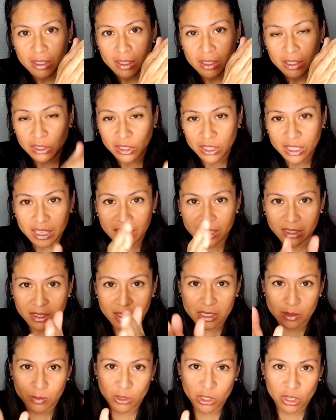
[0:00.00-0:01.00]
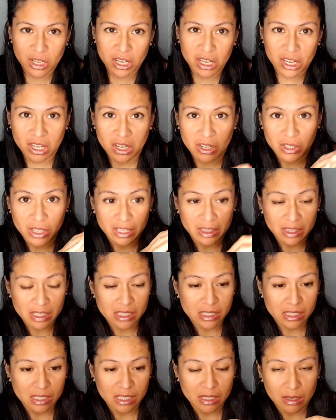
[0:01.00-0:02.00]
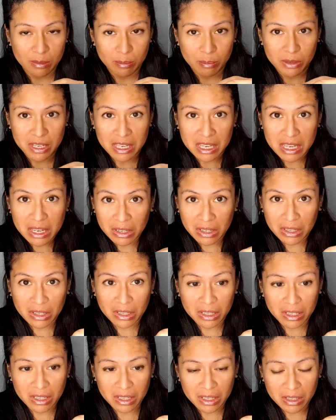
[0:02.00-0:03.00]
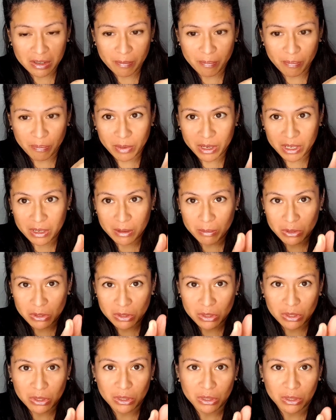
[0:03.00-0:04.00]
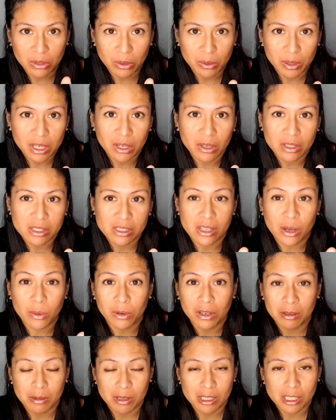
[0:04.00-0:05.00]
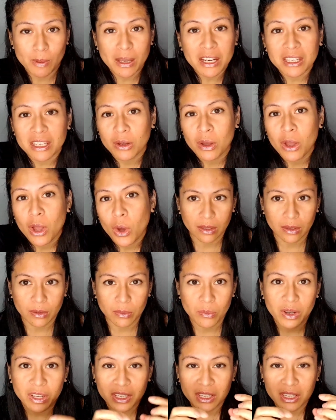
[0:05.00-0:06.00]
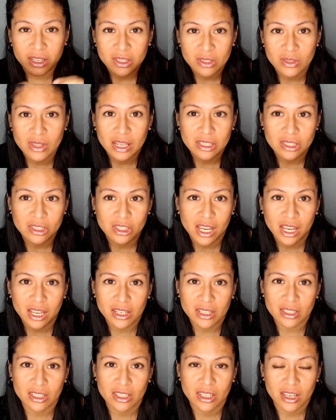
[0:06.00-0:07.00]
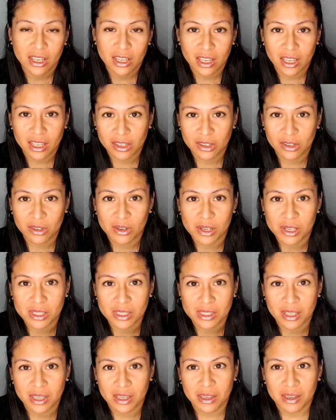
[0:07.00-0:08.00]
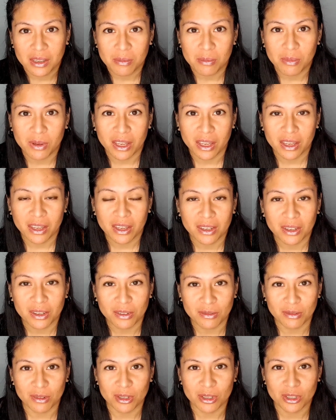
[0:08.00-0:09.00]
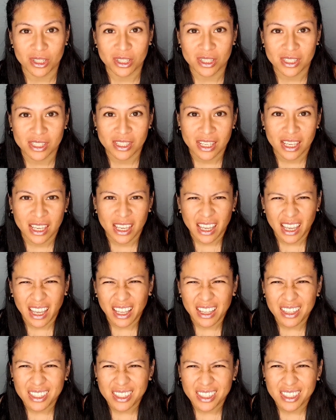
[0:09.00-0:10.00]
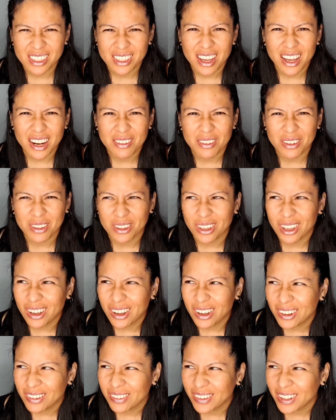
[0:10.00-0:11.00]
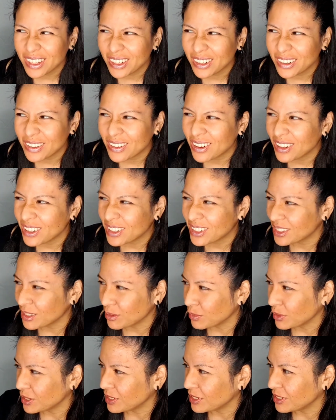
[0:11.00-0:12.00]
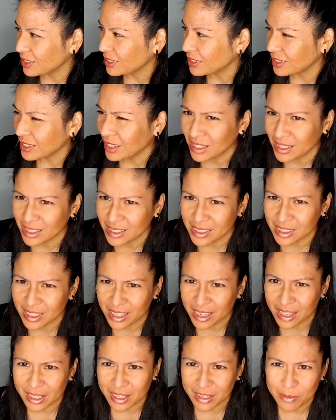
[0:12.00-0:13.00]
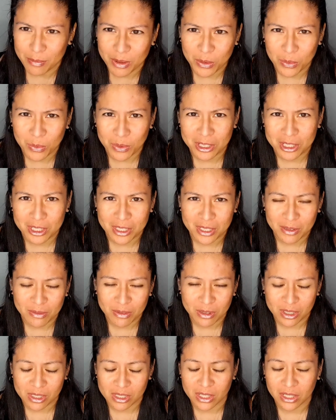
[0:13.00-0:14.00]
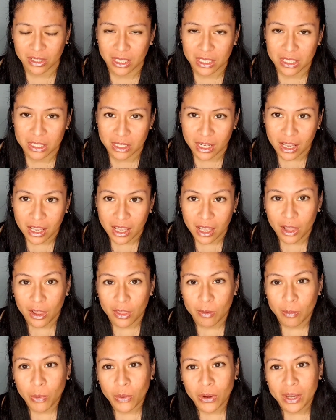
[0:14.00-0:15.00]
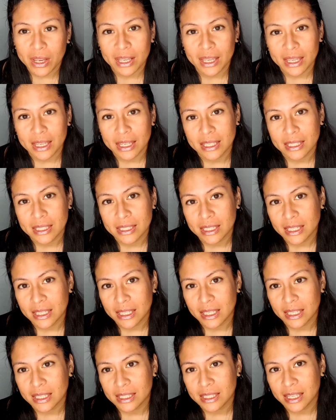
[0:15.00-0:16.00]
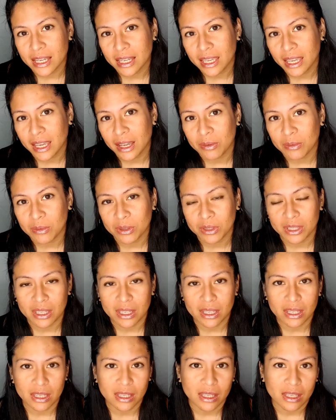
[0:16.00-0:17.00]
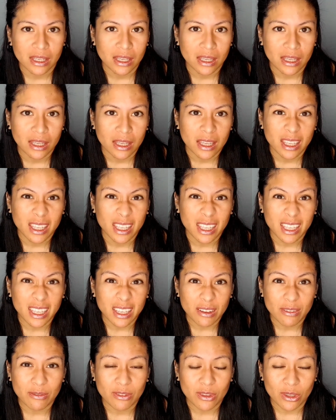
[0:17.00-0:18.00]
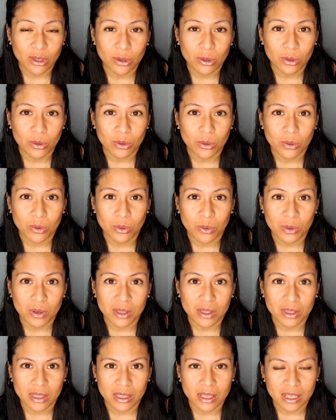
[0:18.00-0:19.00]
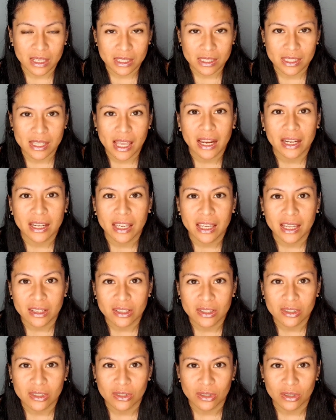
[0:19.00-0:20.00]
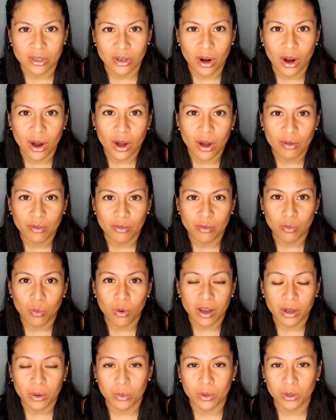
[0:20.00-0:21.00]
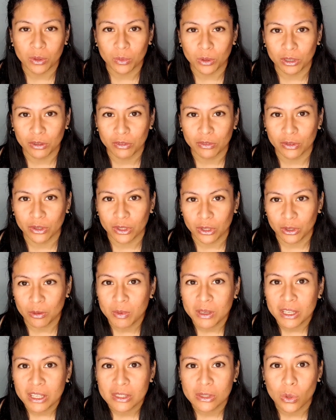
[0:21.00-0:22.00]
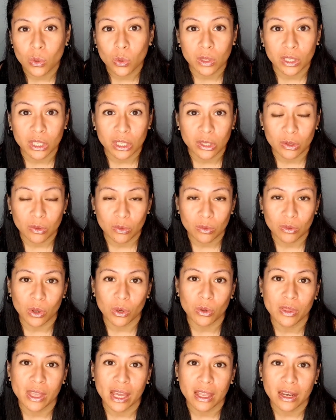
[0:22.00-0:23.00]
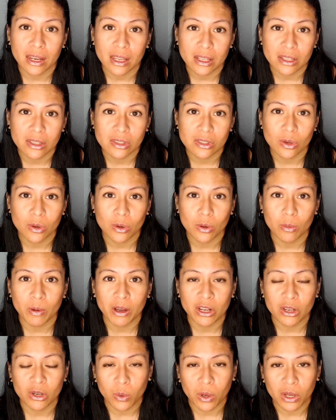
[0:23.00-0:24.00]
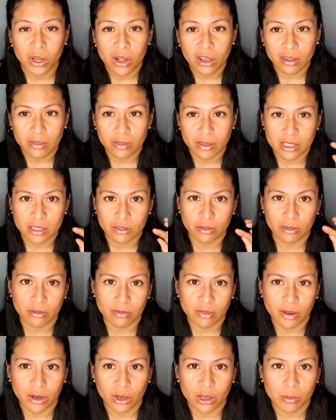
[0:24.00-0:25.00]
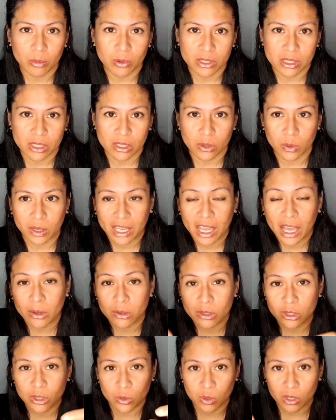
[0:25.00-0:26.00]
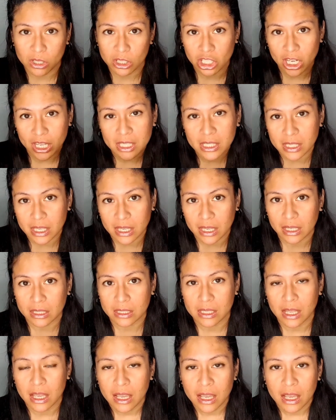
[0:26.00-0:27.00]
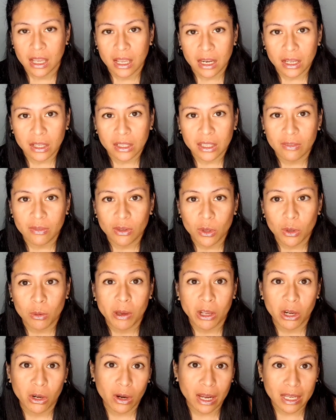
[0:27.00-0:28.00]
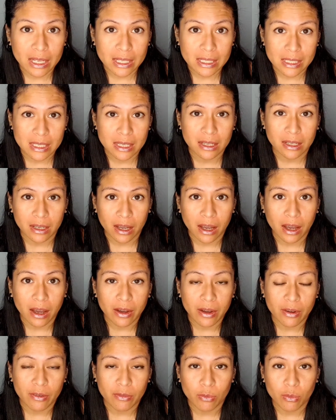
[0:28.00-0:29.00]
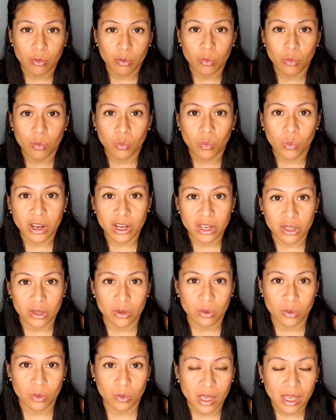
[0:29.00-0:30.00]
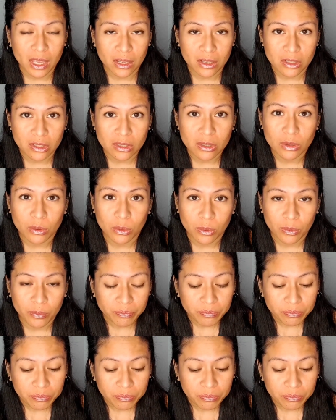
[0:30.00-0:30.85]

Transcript: looking at the customer journey and you're like, this bit here, my numbers look a little low here, it's not what I'm expecting, what can I do that to change and increase my conversions? And this is kind of a long video on something that's saying, give me 1 tip for consolidation. The point is I can't really give you an exact answer of what will work for you because only you know that. And so by knowing all of the different variables and knowing how to adjust things, it'll give you a better idea of what you can do.